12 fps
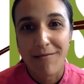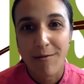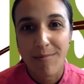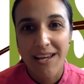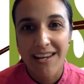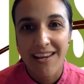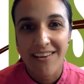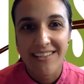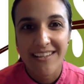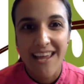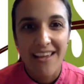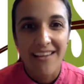for being here
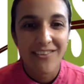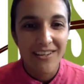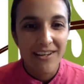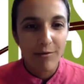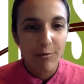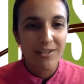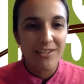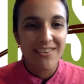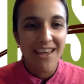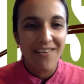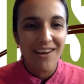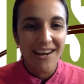today. So can everyone do
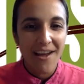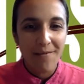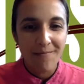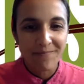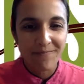that right now?